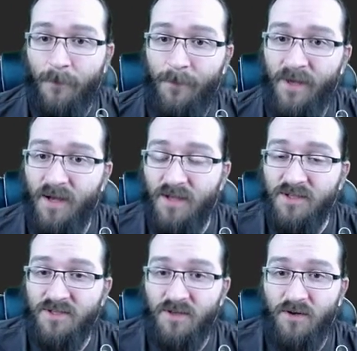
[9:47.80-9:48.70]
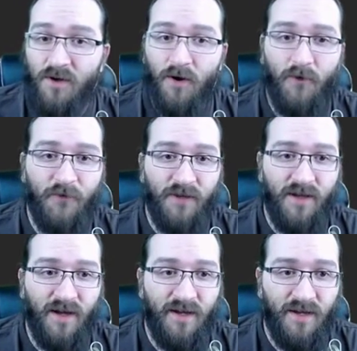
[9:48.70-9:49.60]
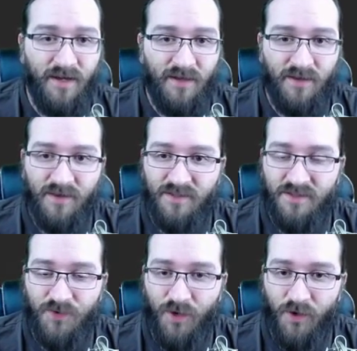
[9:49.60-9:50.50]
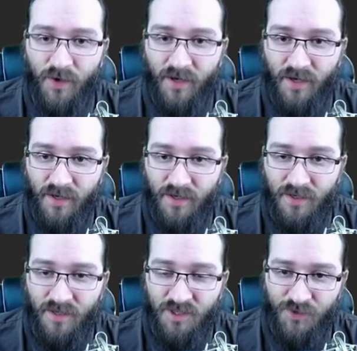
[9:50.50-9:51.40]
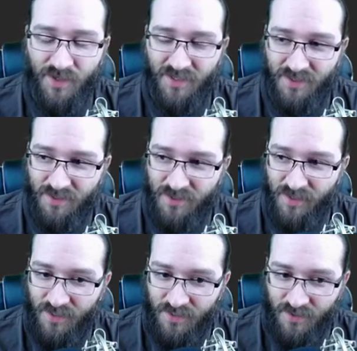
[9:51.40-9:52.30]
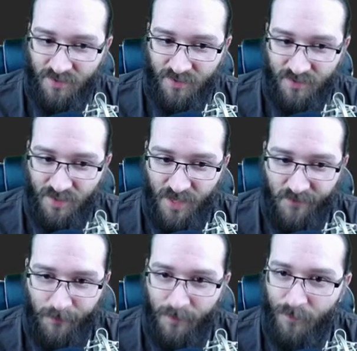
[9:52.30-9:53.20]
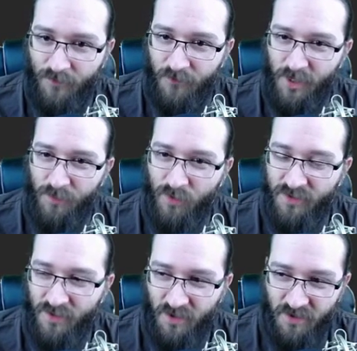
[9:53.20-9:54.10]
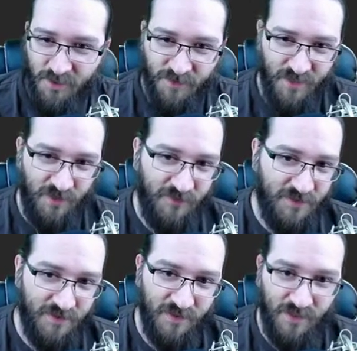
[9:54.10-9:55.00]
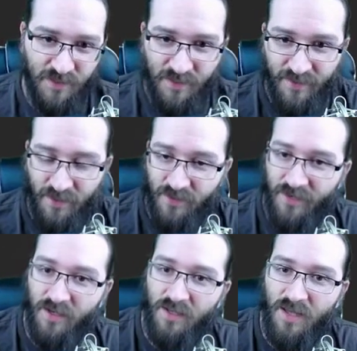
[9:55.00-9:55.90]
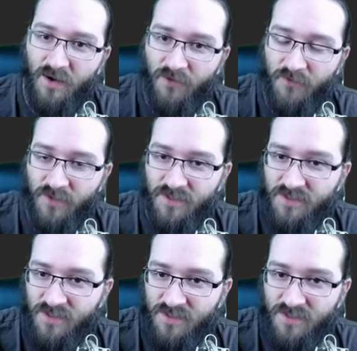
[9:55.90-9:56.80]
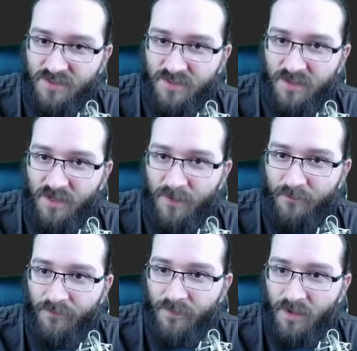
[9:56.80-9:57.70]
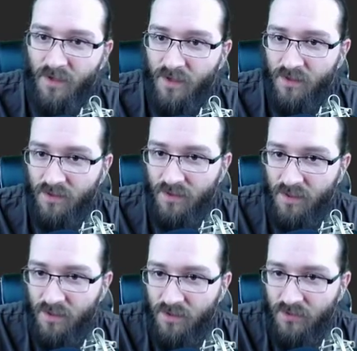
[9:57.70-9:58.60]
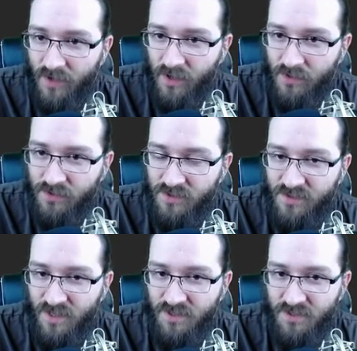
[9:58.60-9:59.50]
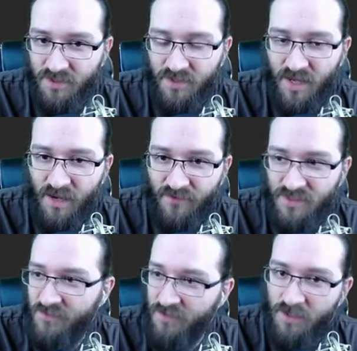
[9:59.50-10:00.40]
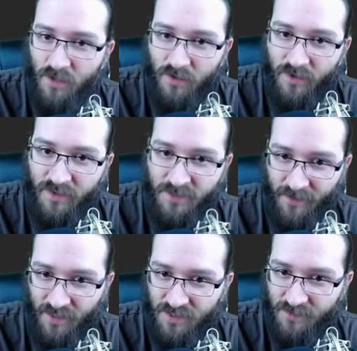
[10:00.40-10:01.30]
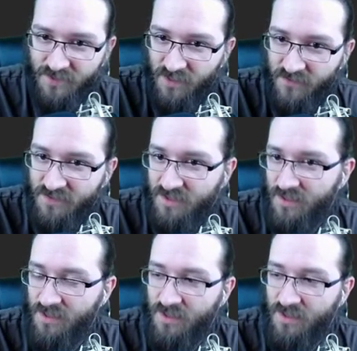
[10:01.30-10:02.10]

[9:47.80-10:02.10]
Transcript: But yeah, so hopefully I can get this squared away tonight, so I can have a bit more freedom with the colors themselves. That'll allow, for instance, the ground texture to have a different color than the spikes themselves,